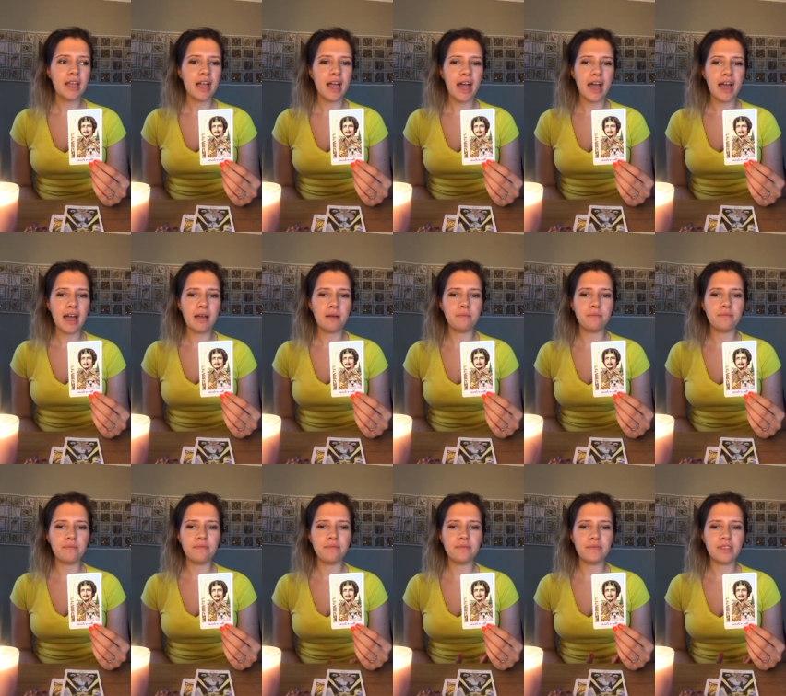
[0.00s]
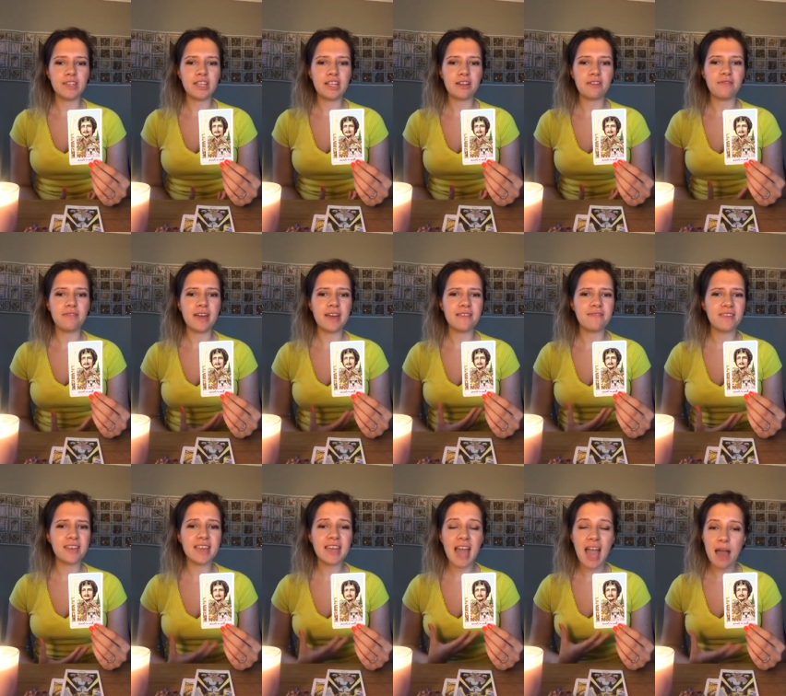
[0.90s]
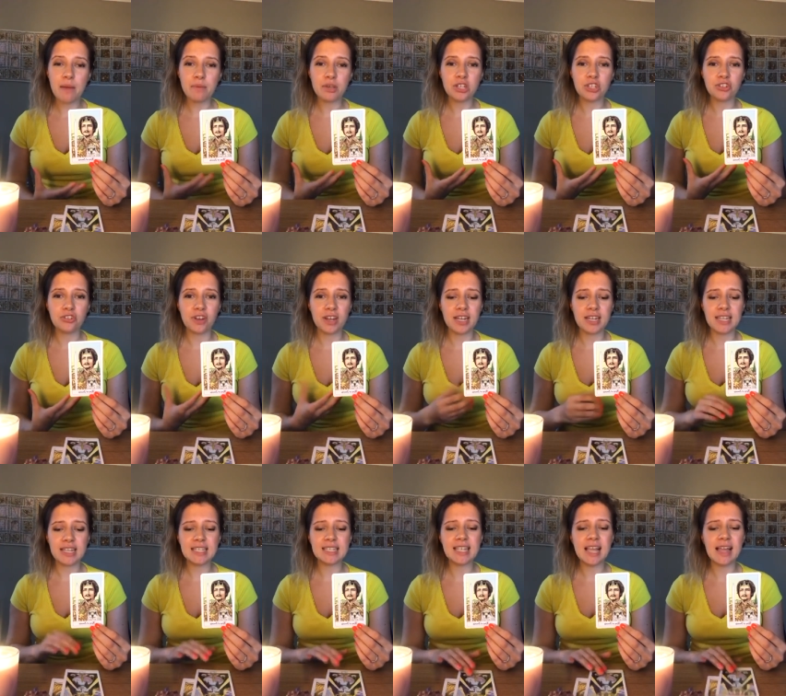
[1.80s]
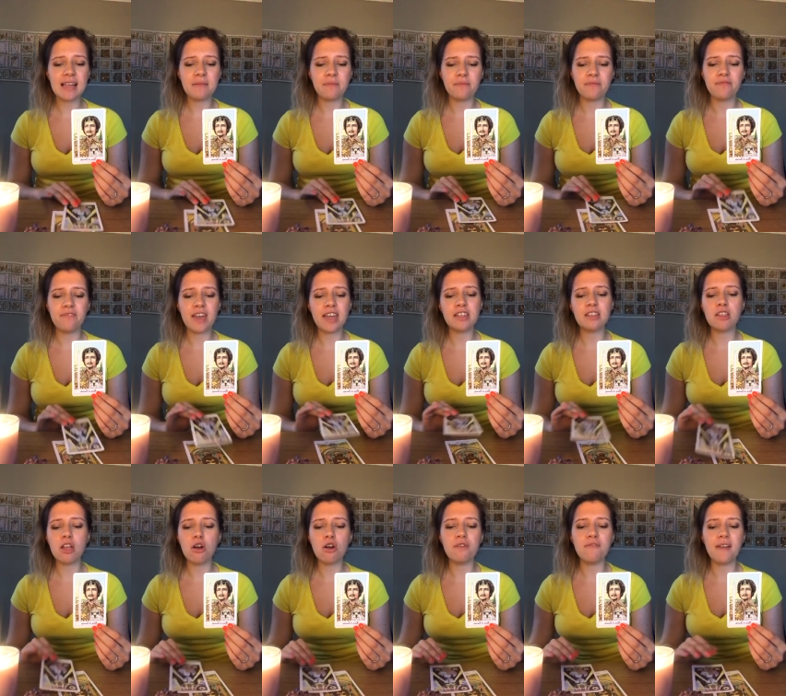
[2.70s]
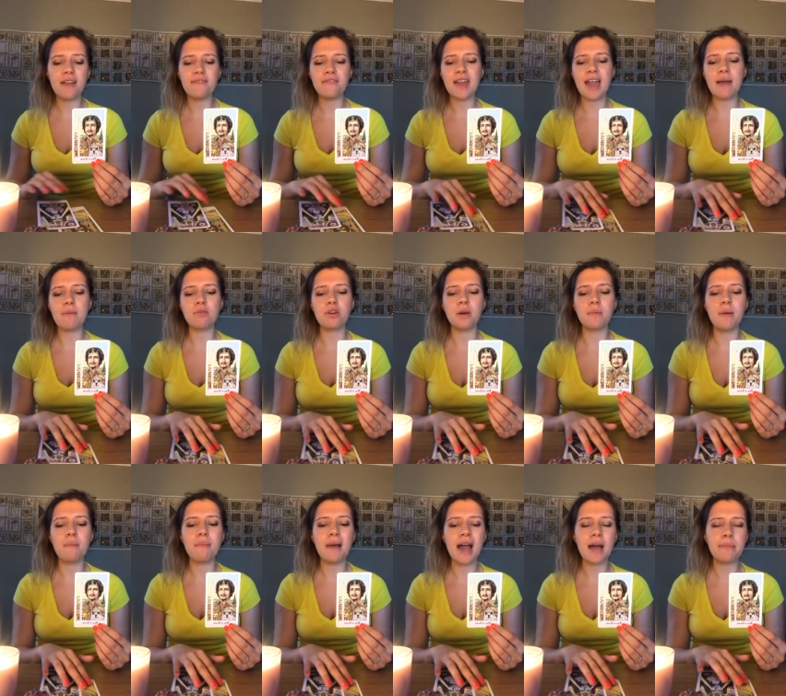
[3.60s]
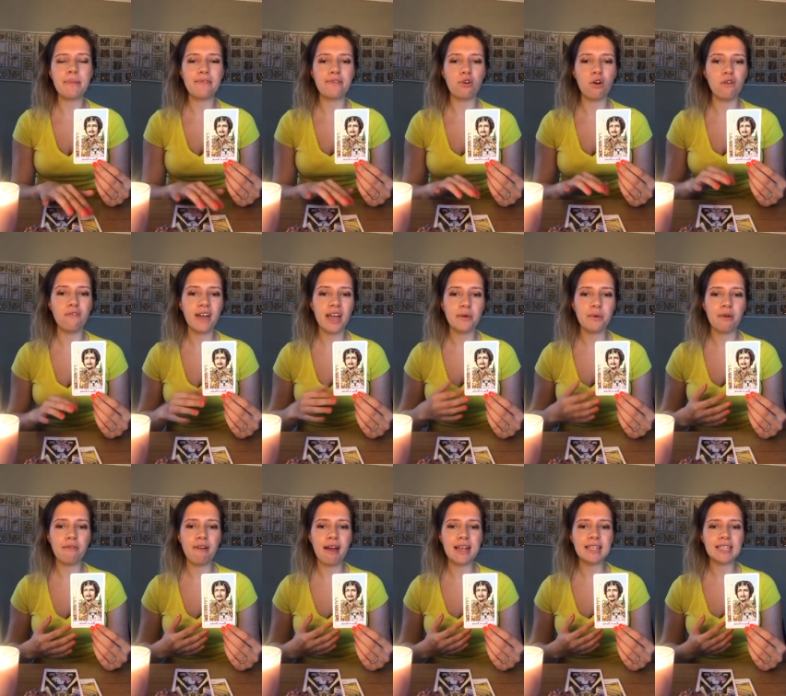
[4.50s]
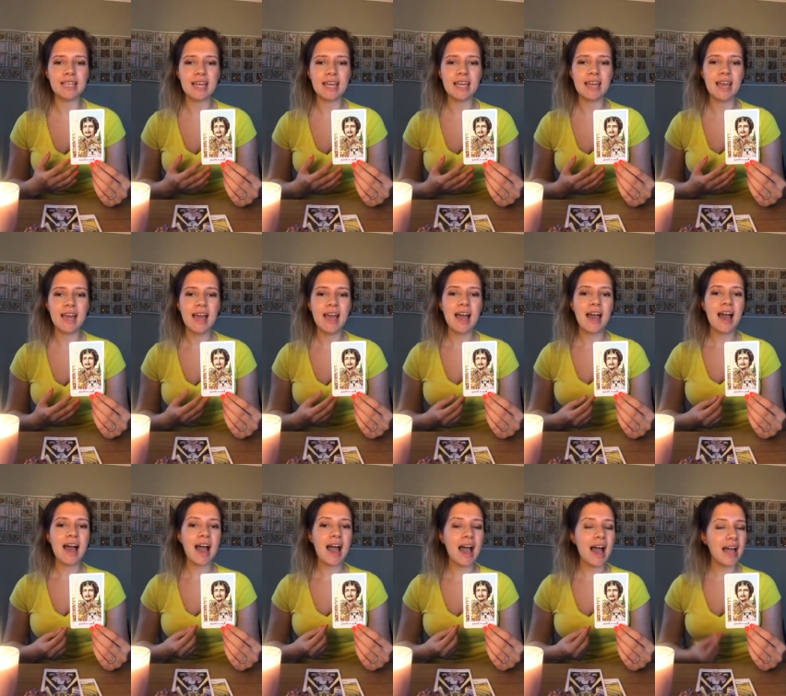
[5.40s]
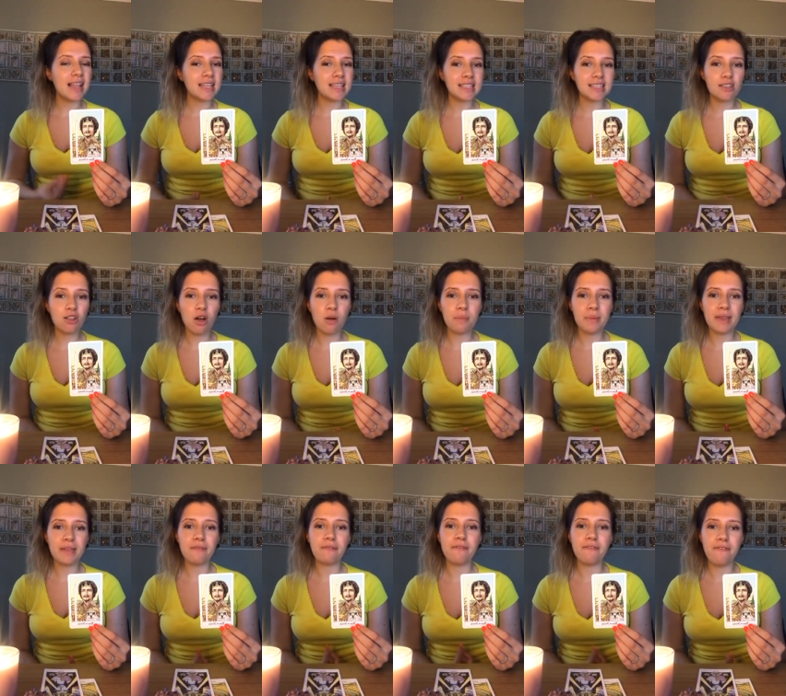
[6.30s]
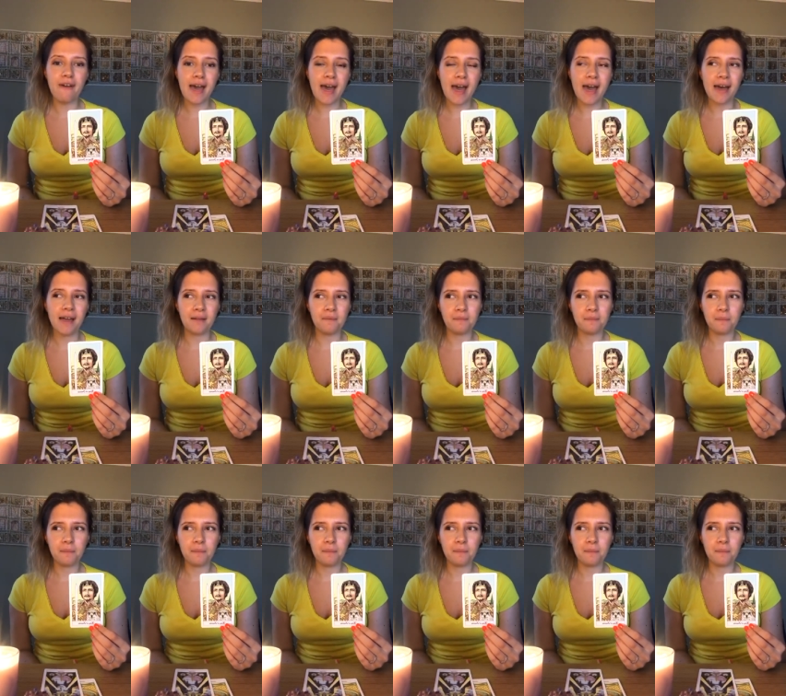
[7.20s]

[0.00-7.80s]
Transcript: Um, you know, the, the chemistry. And it's like they know they've kept coming back before they were ready, and it's not been fair.